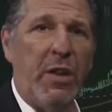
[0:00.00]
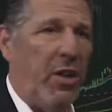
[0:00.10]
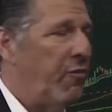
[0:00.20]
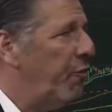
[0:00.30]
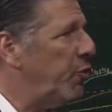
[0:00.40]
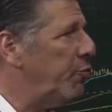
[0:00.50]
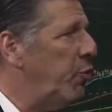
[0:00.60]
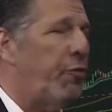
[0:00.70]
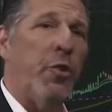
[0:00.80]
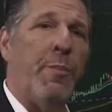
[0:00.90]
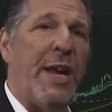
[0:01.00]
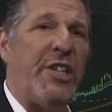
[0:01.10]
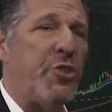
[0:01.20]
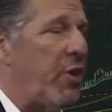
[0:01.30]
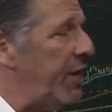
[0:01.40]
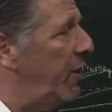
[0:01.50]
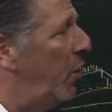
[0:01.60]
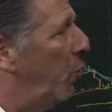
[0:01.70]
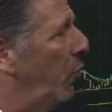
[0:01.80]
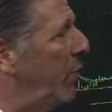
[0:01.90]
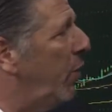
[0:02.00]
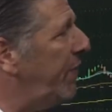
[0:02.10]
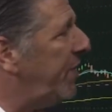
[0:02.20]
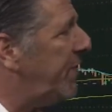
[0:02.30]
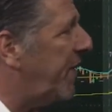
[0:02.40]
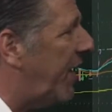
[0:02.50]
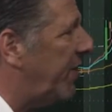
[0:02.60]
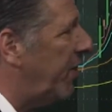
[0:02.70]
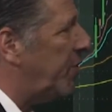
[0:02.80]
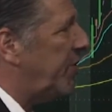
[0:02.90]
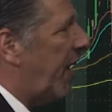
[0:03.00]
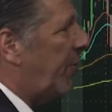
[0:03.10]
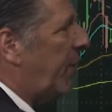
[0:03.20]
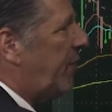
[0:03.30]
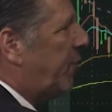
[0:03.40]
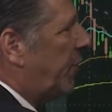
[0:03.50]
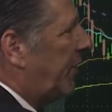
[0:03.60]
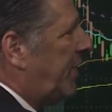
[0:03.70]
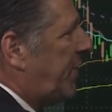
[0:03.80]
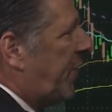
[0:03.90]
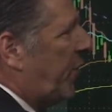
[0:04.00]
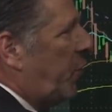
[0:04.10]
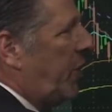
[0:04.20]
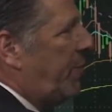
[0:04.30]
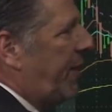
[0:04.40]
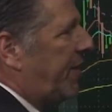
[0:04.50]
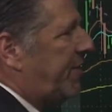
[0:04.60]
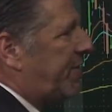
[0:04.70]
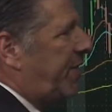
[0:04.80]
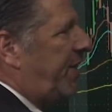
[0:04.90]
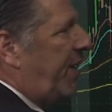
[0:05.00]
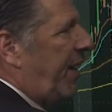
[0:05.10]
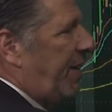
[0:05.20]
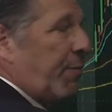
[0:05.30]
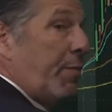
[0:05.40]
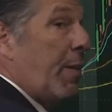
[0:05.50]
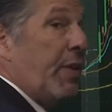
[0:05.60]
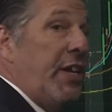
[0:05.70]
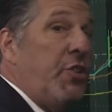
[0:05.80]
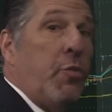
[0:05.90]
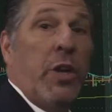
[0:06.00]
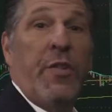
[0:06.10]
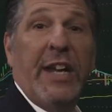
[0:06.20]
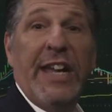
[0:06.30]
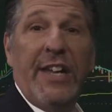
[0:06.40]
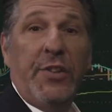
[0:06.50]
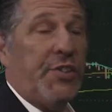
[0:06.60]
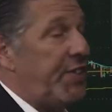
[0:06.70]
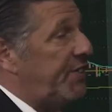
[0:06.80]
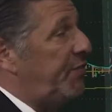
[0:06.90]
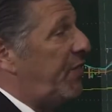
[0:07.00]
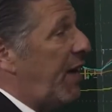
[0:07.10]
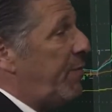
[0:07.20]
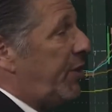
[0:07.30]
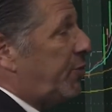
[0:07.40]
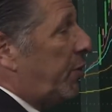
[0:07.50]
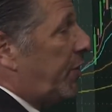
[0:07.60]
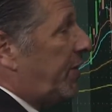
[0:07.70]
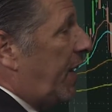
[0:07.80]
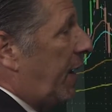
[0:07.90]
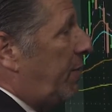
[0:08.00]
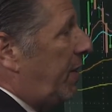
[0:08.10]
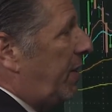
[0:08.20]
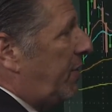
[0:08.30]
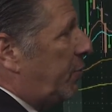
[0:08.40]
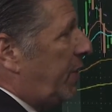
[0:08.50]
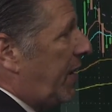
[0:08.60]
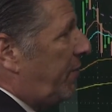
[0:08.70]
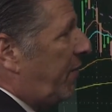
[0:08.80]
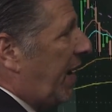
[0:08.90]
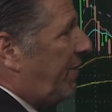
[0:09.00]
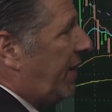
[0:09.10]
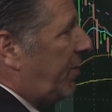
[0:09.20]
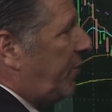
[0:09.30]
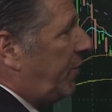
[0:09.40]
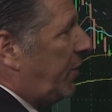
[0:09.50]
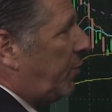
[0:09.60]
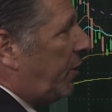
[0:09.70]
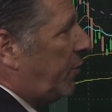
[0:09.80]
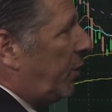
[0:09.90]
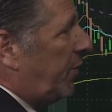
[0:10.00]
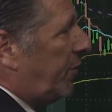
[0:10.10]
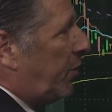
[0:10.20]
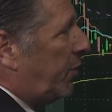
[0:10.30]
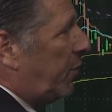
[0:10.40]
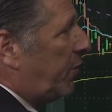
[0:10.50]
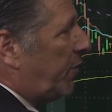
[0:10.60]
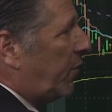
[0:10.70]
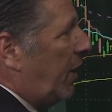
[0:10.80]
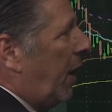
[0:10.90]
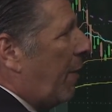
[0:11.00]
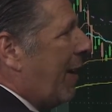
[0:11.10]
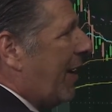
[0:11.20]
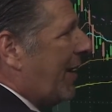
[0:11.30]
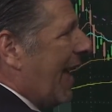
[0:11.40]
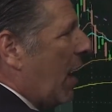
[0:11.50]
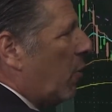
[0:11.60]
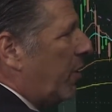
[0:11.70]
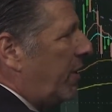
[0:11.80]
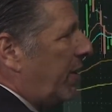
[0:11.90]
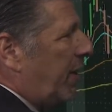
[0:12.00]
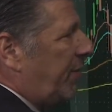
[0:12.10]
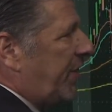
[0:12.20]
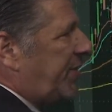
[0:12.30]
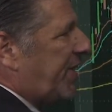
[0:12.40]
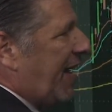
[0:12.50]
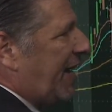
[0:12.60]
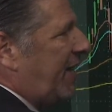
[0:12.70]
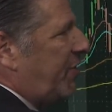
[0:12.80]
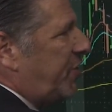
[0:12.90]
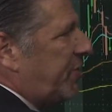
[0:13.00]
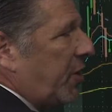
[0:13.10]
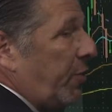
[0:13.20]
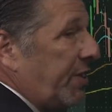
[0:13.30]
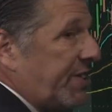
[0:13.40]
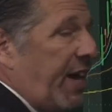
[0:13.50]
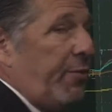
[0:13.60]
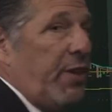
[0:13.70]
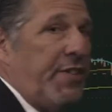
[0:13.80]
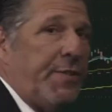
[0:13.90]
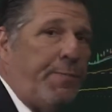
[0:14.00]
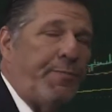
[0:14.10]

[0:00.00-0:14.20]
First rule for a base trade, we want this stock to go sideways for at least 30 minutes. And remember, each one of our candlesticks is 5 minutes worth of time. So we have 5, 10, 15, 20, 25, 30, 35, 40, about an hour of this stock just going sideways.